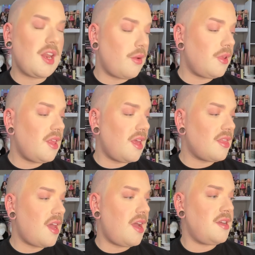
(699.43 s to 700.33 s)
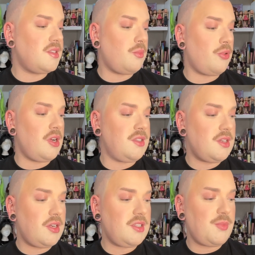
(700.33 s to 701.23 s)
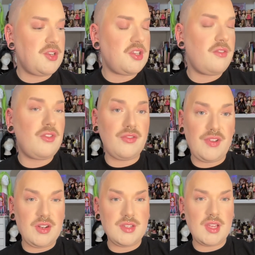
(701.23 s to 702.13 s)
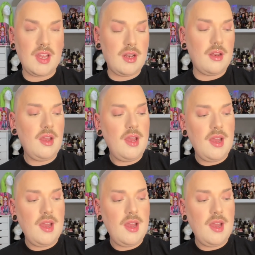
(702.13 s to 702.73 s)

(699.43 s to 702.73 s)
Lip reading: I really like that as a bronzer, especially for fair skin.